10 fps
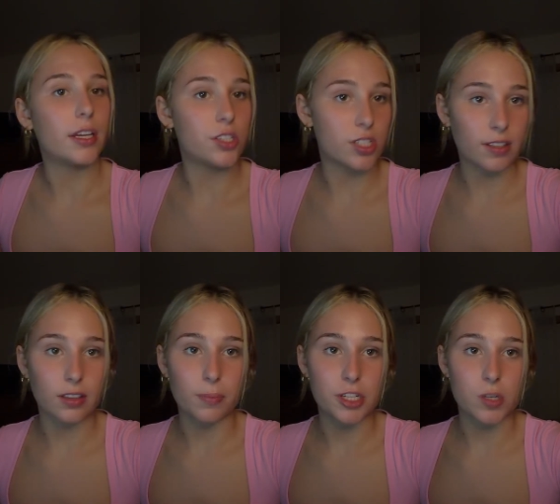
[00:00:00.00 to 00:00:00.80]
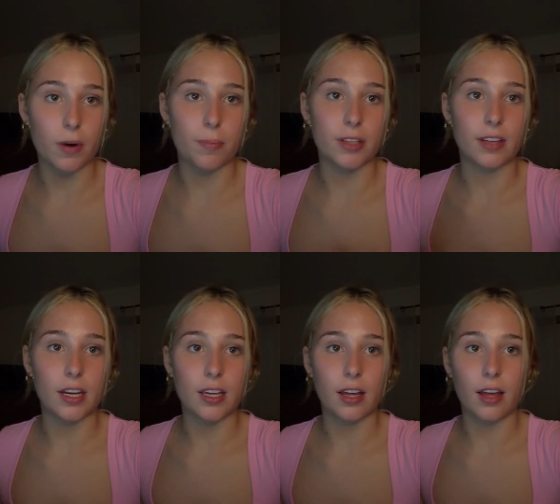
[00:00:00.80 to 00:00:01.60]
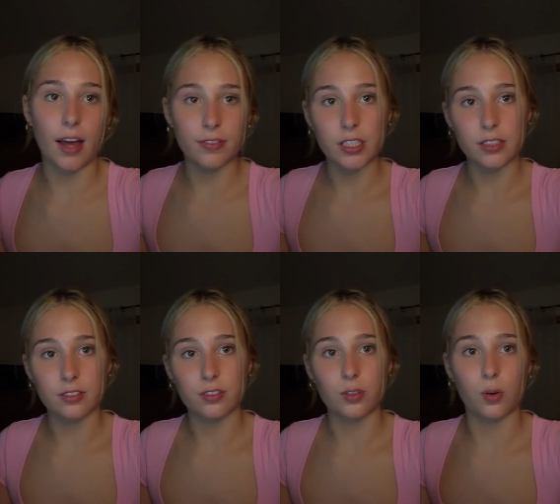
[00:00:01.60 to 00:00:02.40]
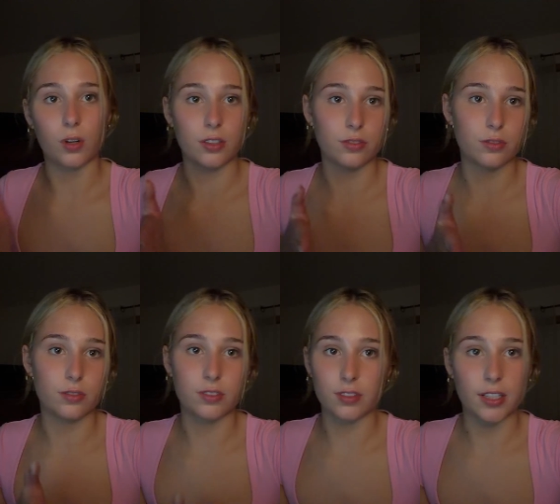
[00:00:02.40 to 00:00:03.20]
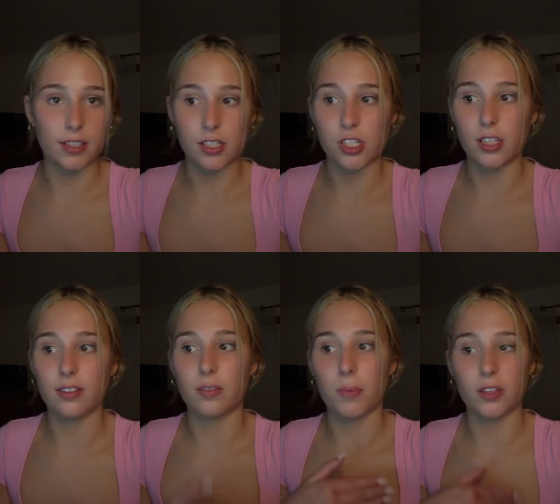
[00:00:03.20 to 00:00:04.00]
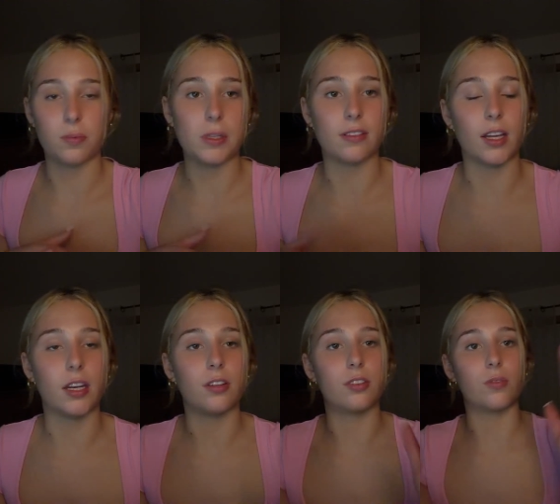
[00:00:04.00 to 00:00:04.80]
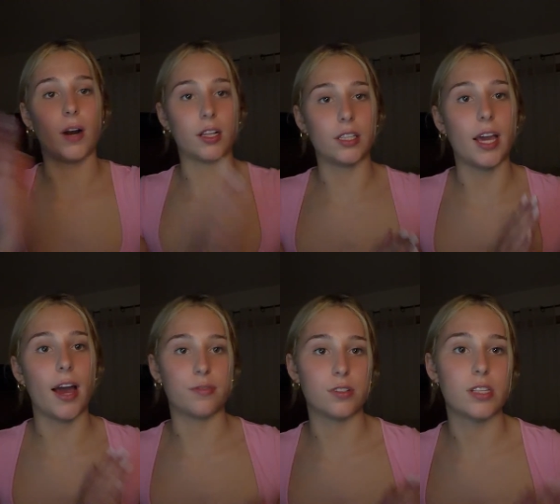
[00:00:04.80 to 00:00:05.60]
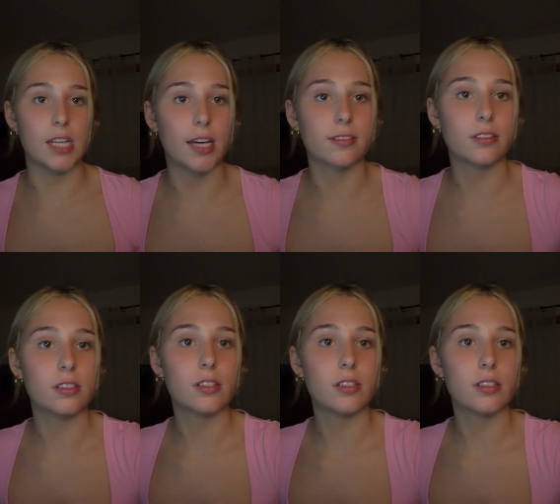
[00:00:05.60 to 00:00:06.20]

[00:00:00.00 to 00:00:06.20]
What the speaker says: Just like the major premise, any evidence or citations must be cited directly after the text.